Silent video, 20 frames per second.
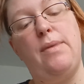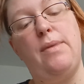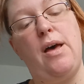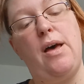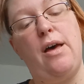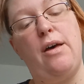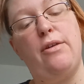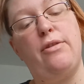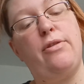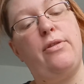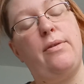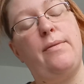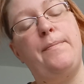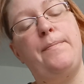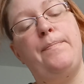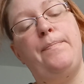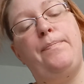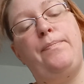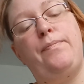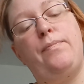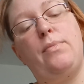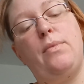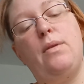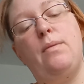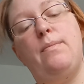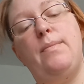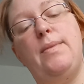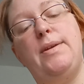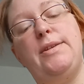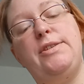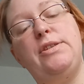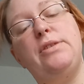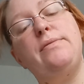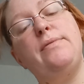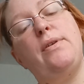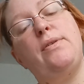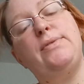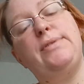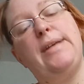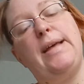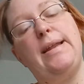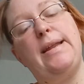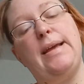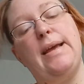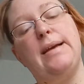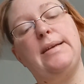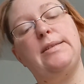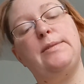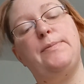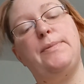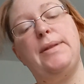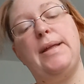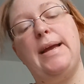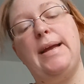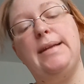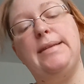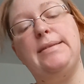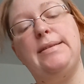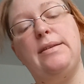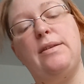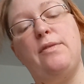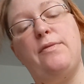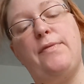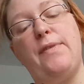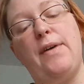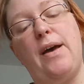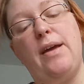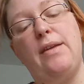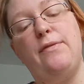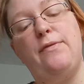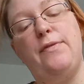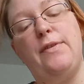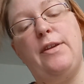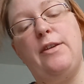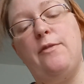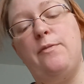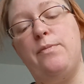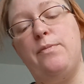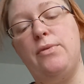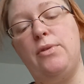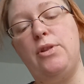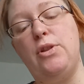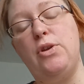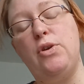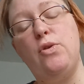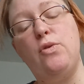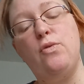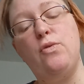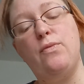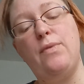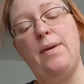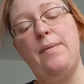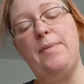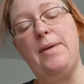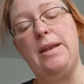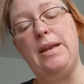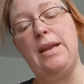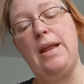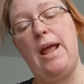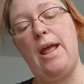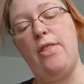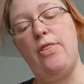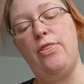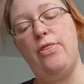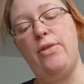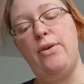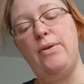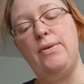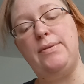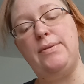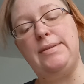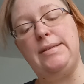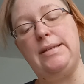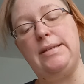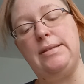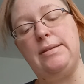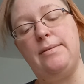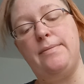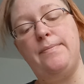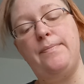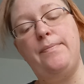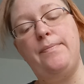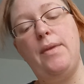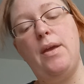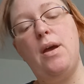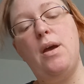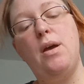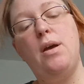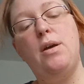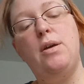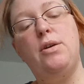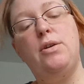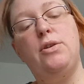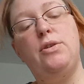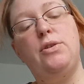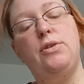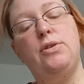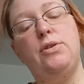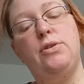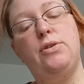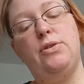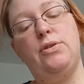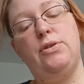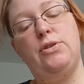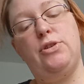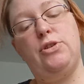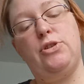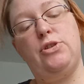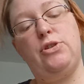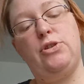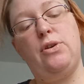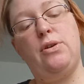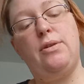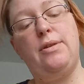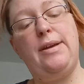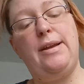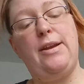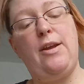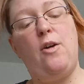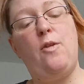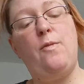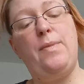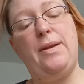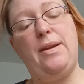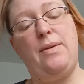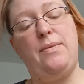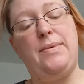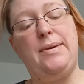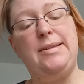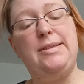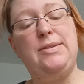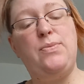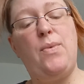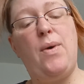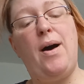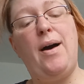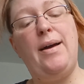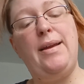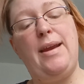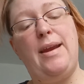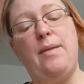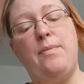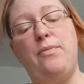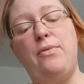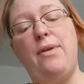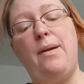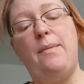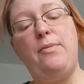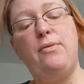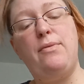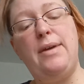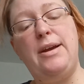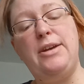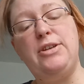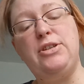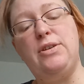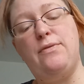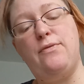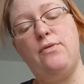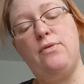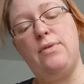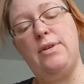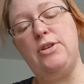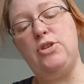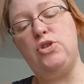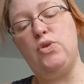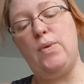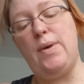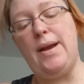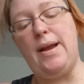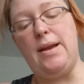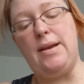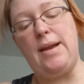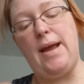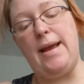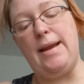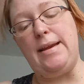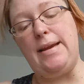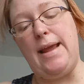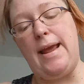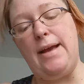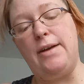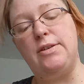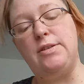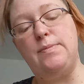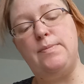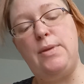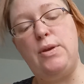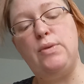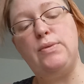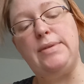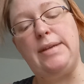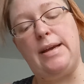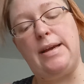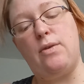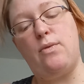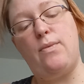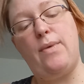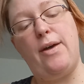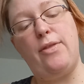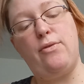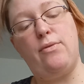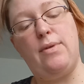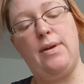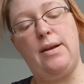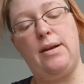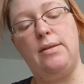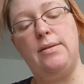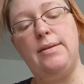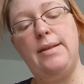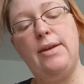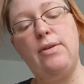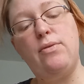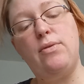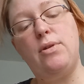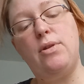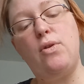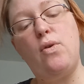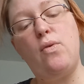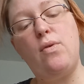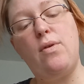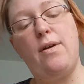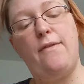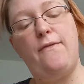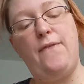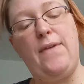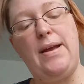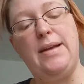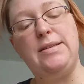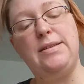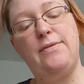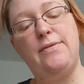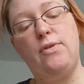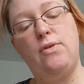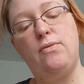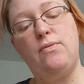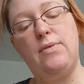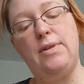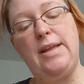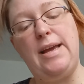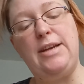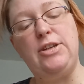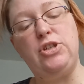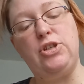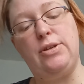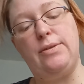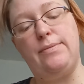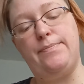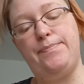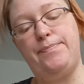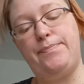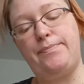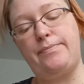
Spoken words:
mirth." Mr. Rossetti explains in a fine fit of blue ribbon enthusiasm, "Surely nobody wants wine in a preparation for enjoying a nightingale's music, whether in a literal or a fanciful relation.